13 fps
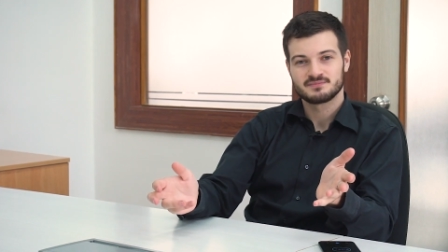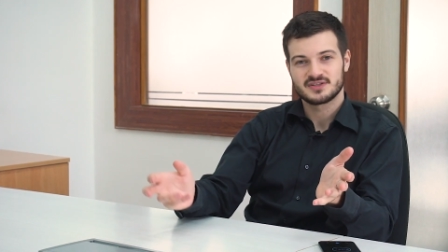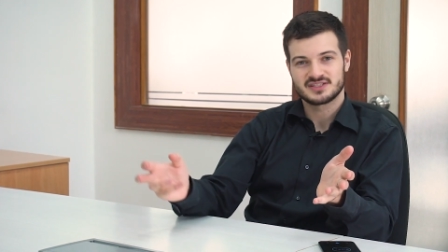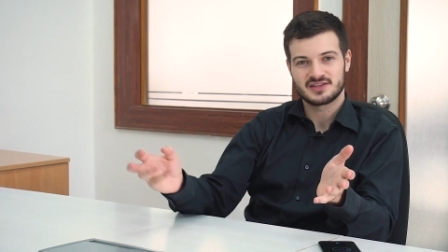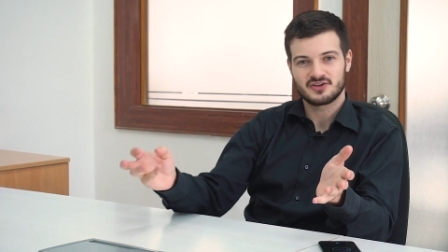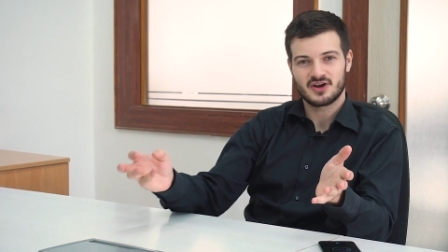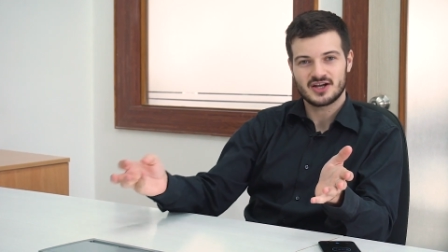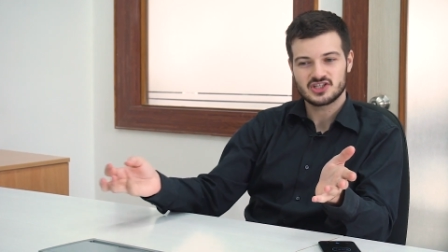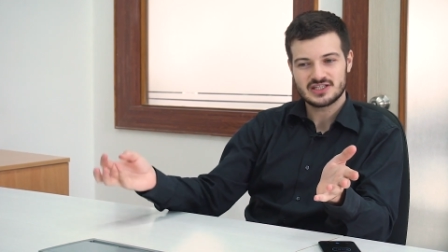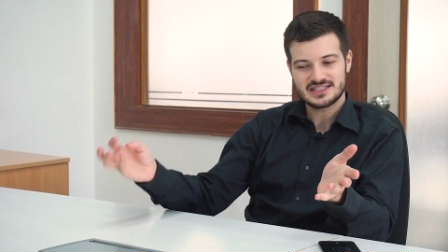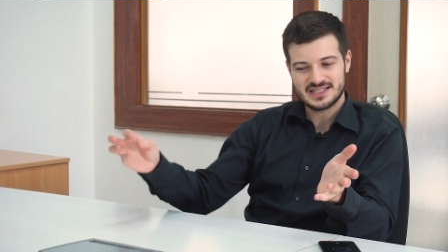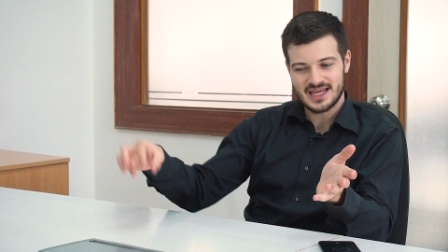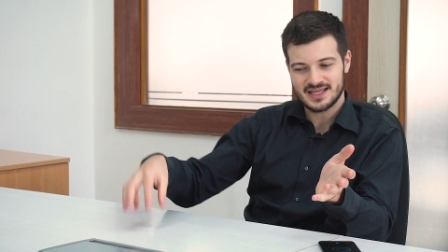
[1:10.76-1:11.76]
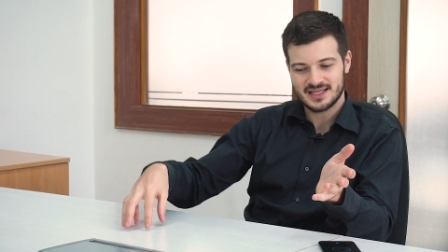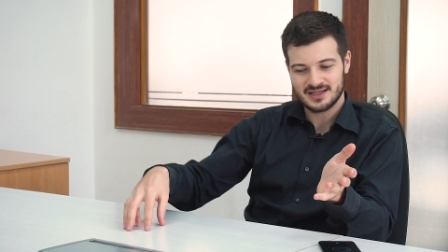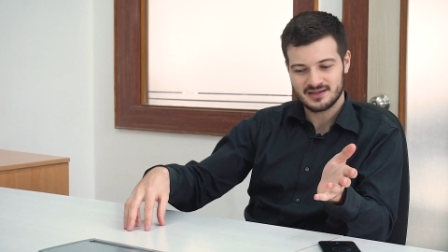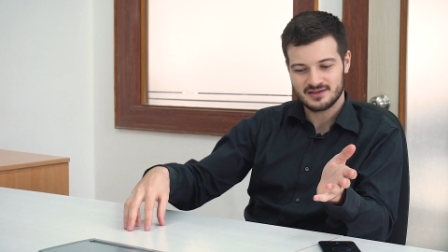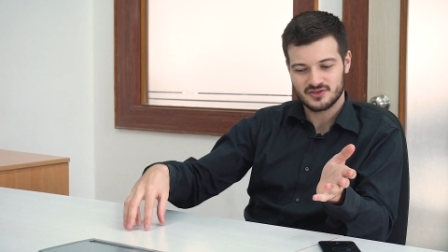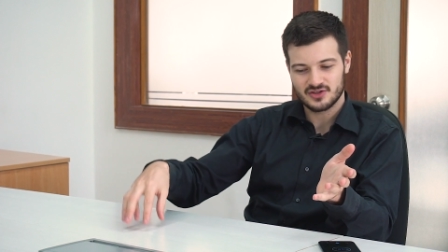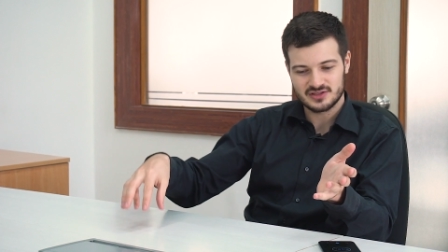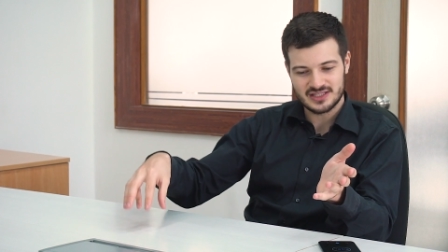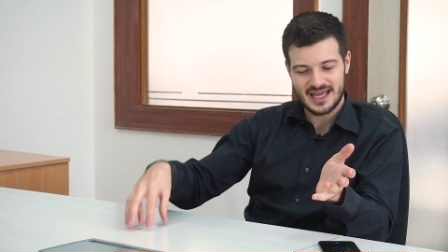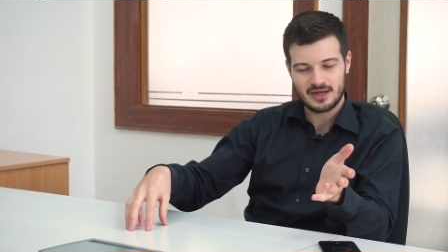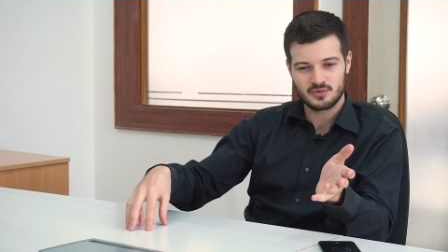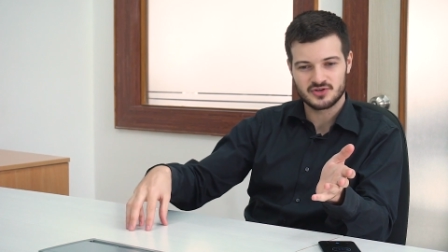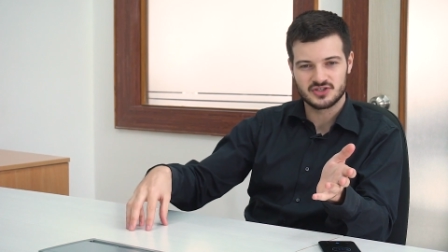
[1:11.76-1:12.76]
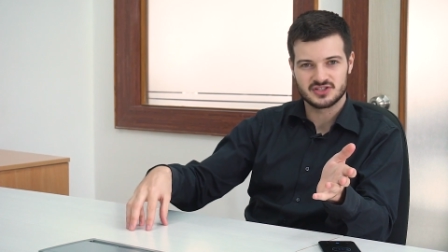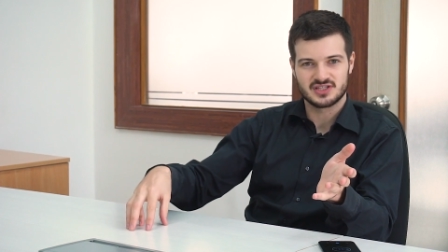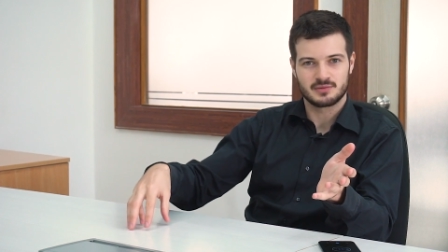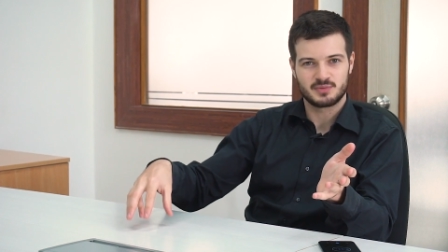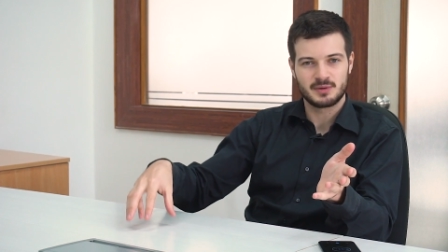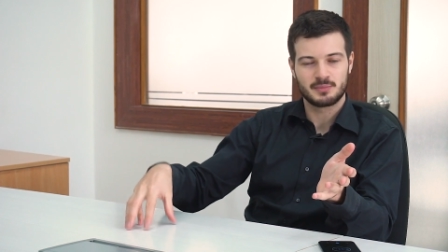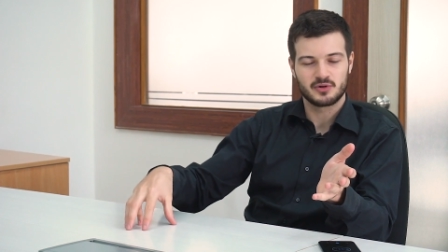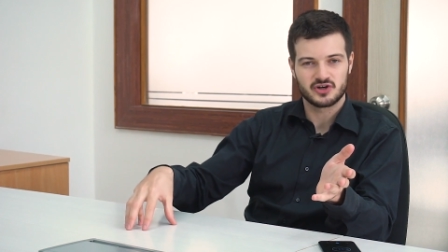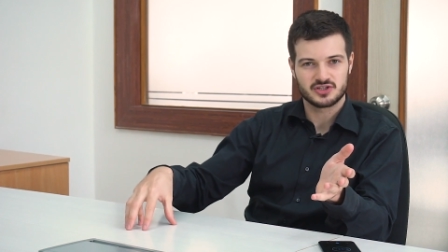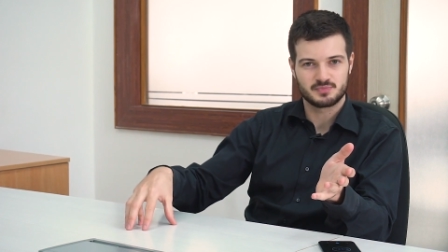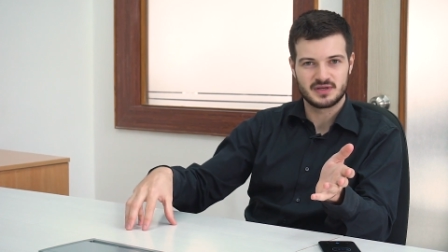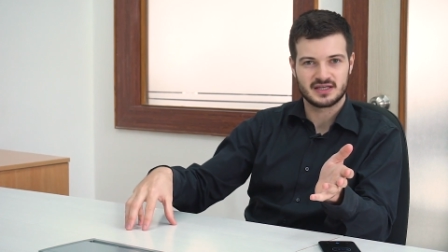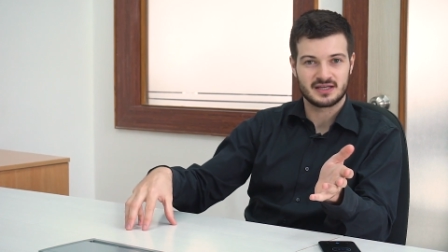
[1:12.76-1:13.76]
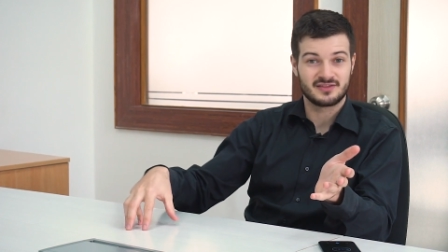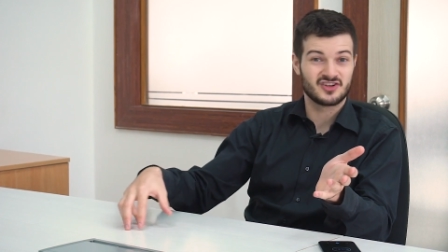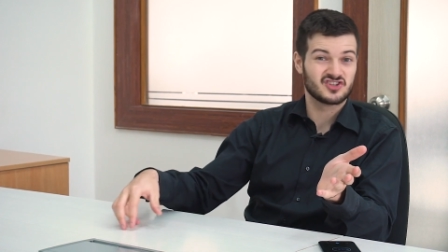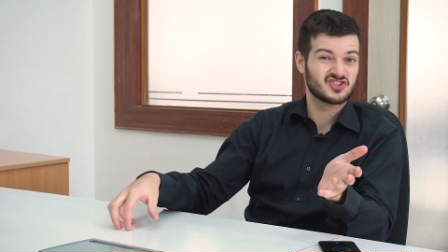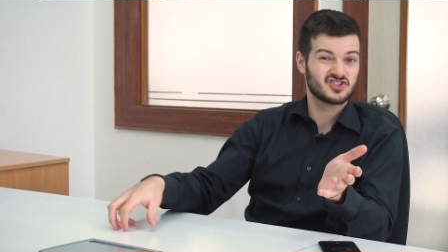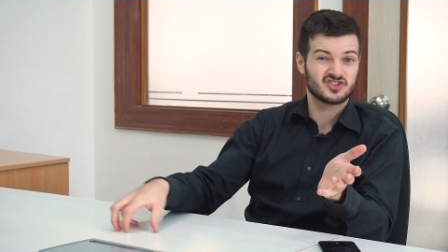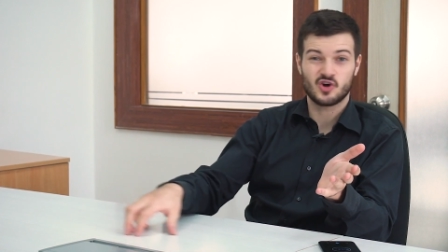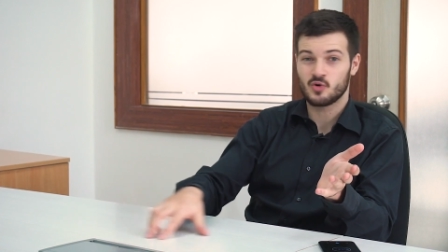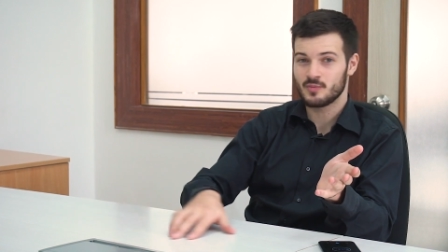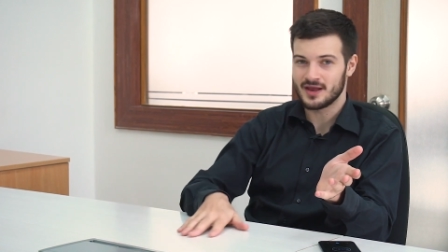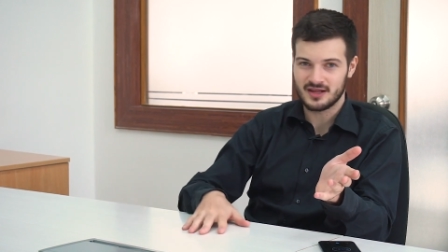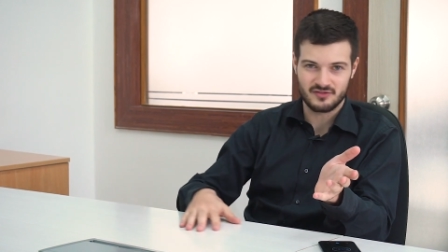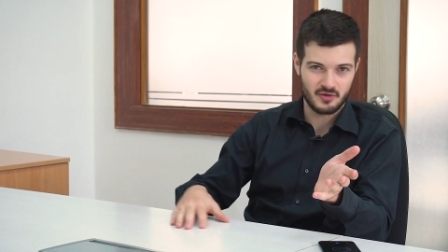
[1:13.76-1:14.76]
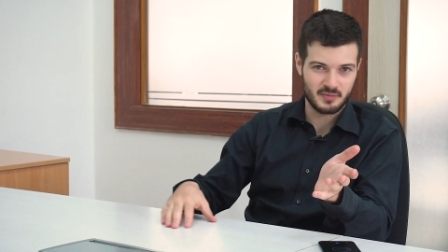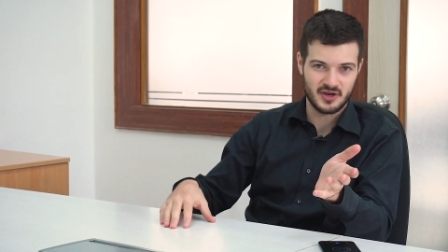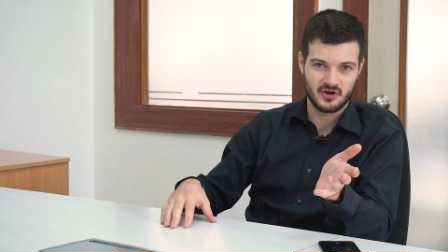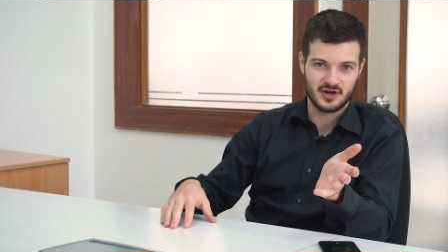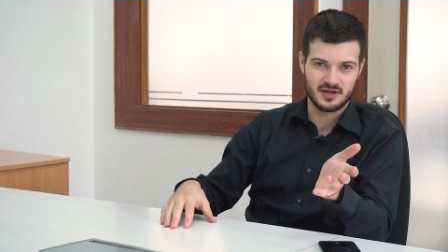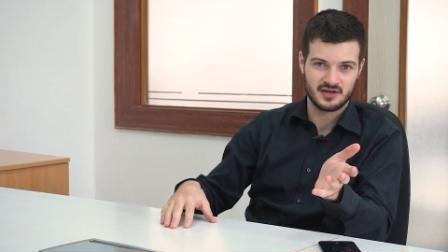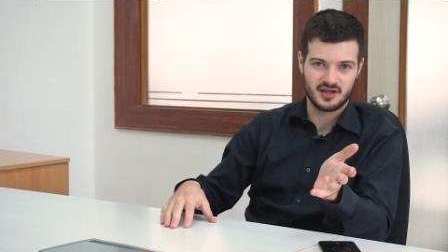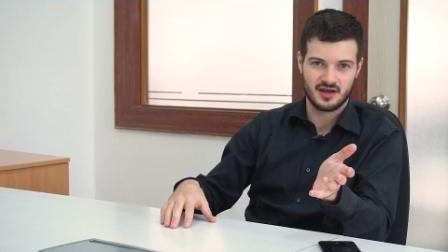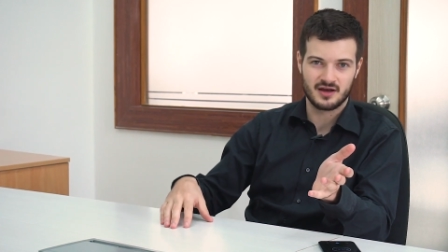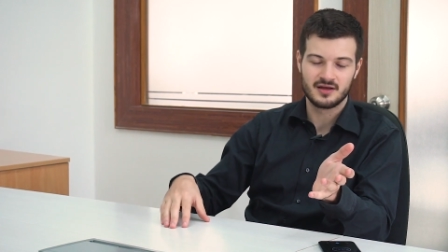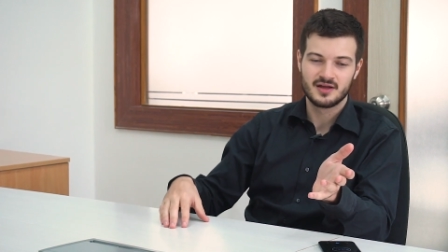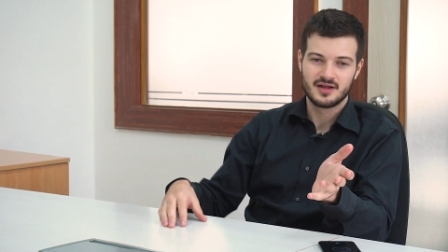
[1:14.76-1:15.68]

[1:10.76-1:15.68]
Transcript: is that they're actually taking the languages that people are speaking, and there's so many of them here in India,